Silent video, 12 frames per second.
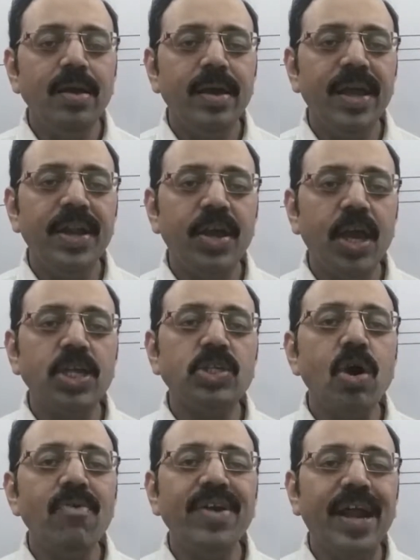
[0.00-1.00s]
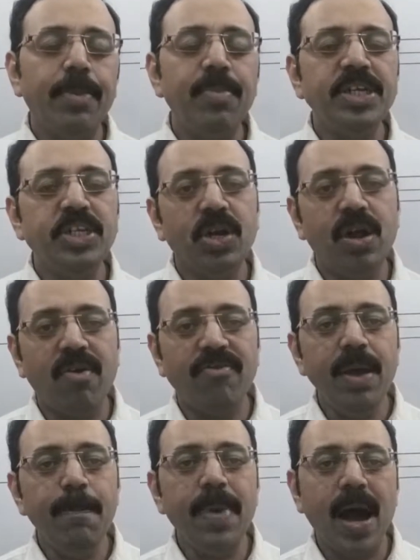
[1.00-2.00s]
in case of admission of
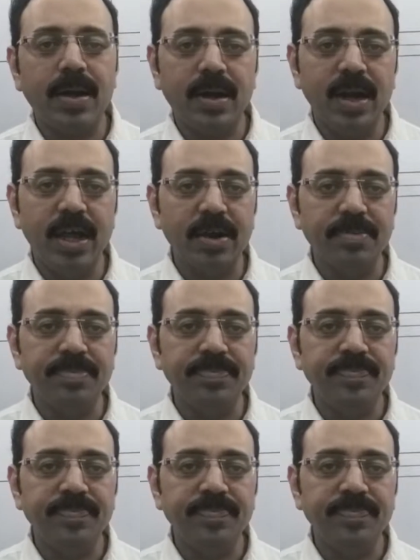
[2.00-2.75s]
a partner.